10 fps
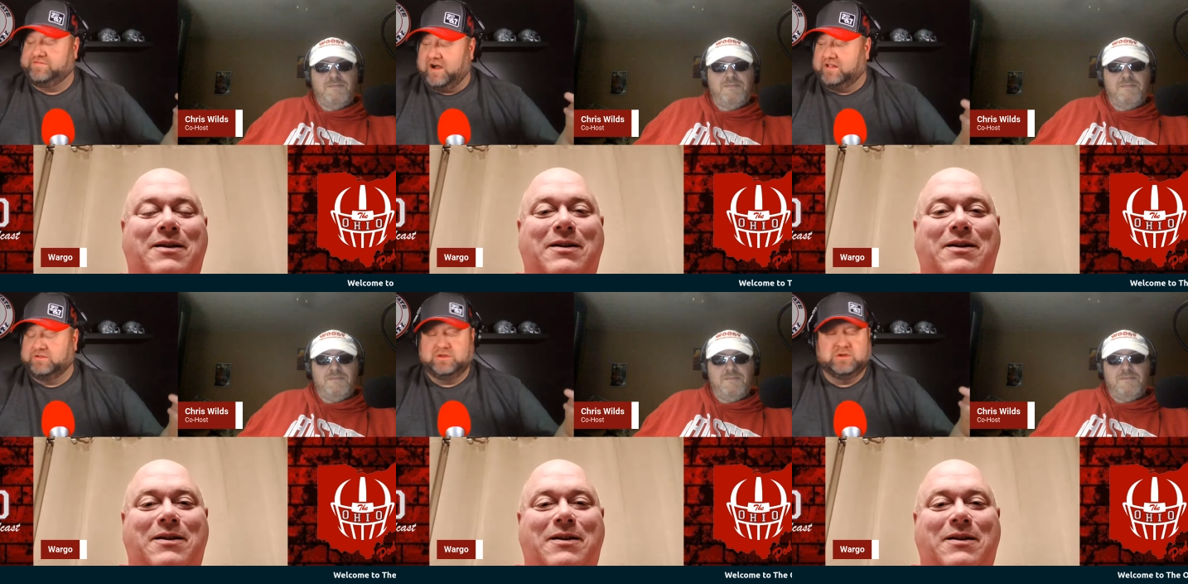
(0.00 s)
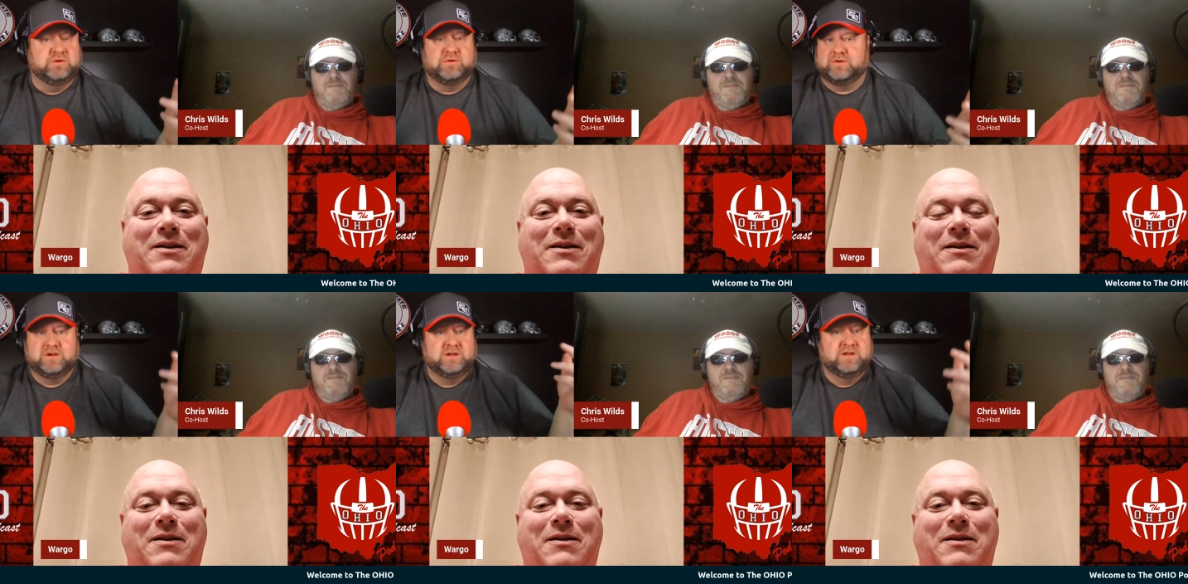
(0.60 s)
Speaker 1: follow you,
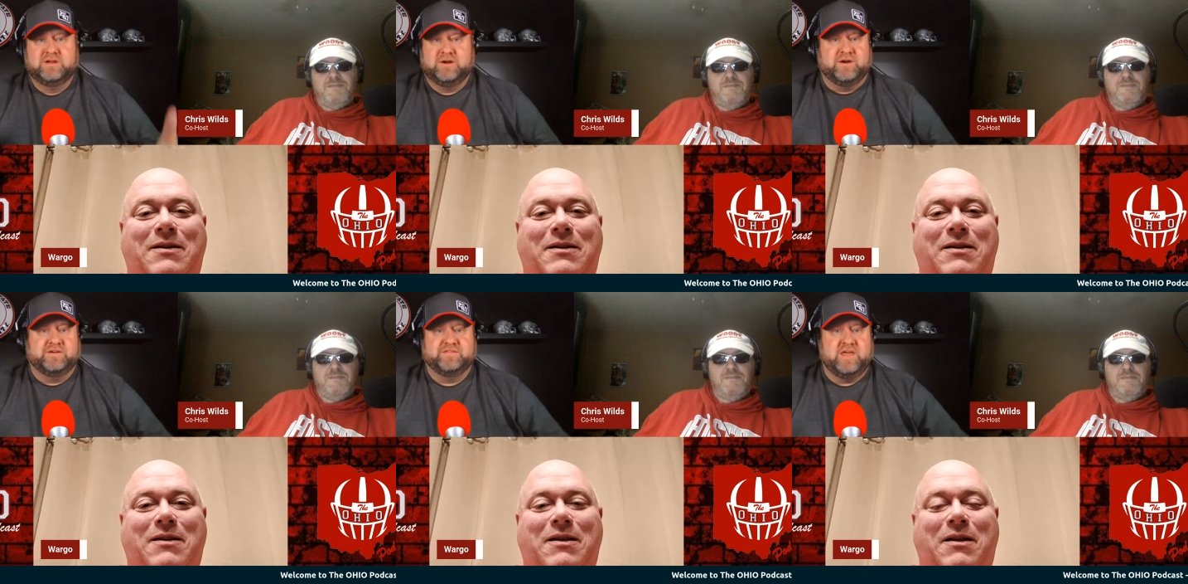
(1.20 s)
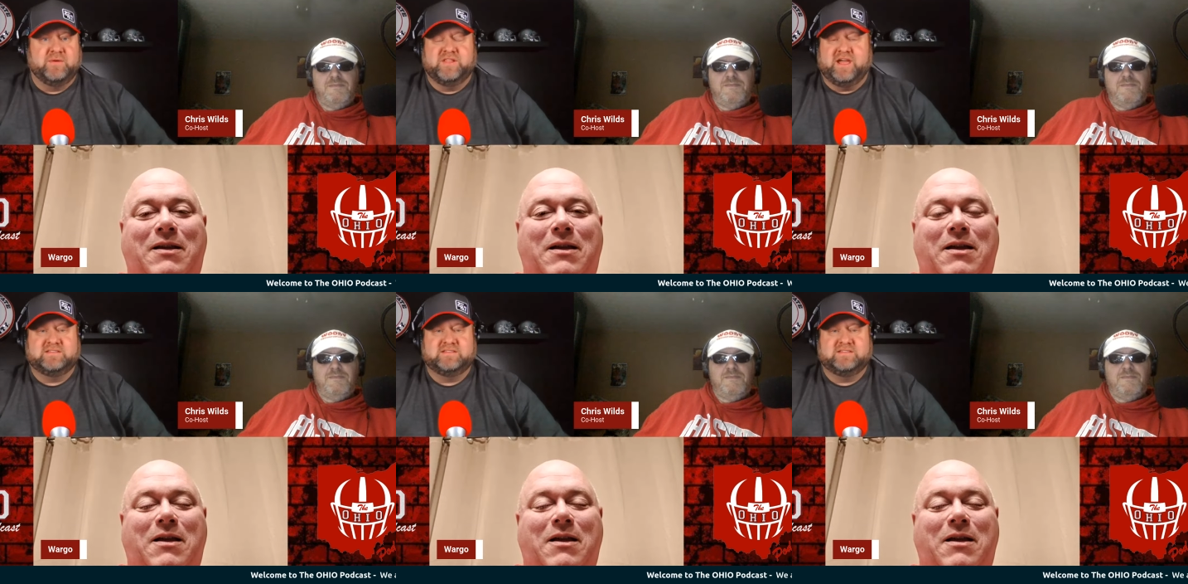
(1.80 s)
or if they would